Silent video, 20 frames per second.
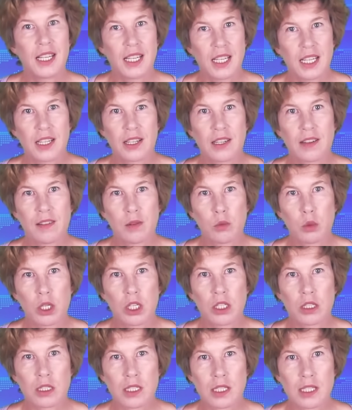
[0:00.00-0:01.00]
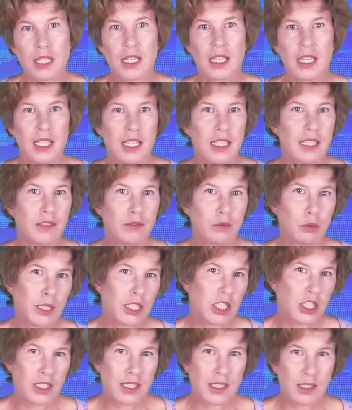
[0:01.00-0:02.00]
In other words, if we
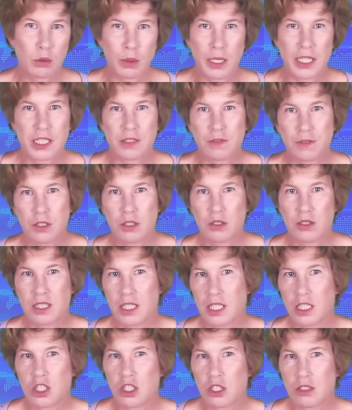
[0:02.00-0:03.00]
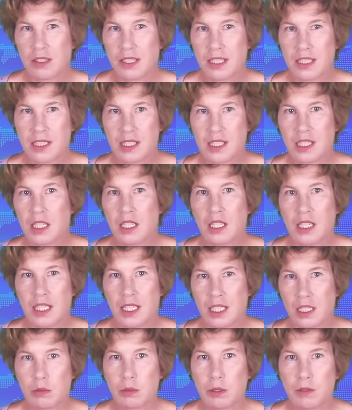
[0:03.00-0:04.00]
just wait a few centuries,
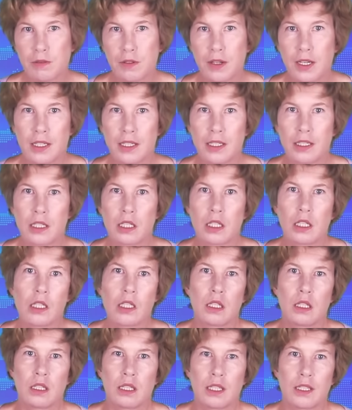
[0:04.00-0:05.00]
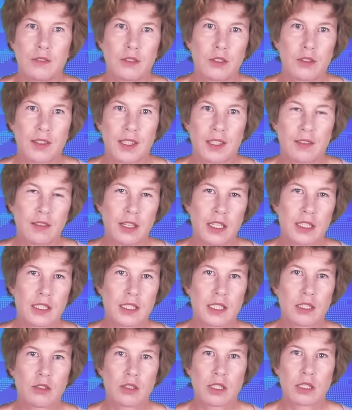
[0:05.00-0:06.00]
it'll be fine. If you think that
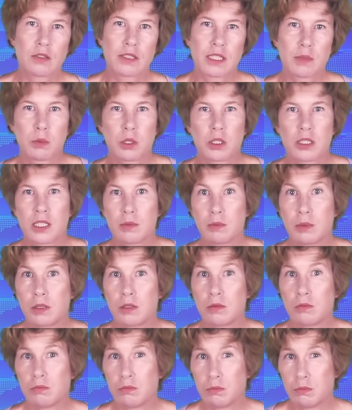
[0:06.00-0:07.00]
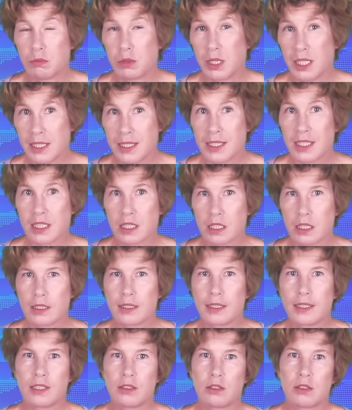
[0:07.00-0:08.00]
sounds irresponsible, wait until
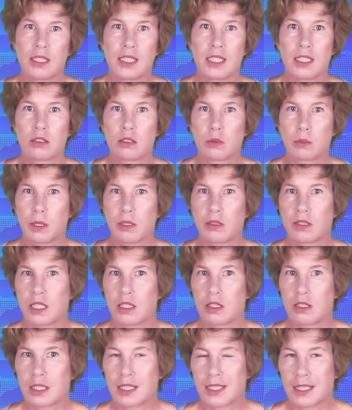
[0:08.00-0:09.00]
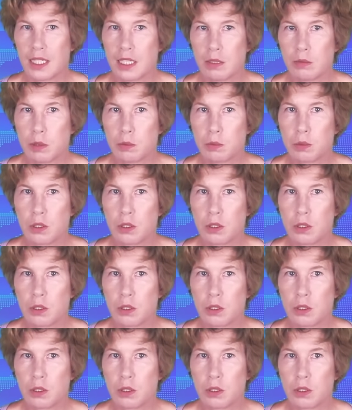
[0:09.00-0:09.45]
you hear about our climate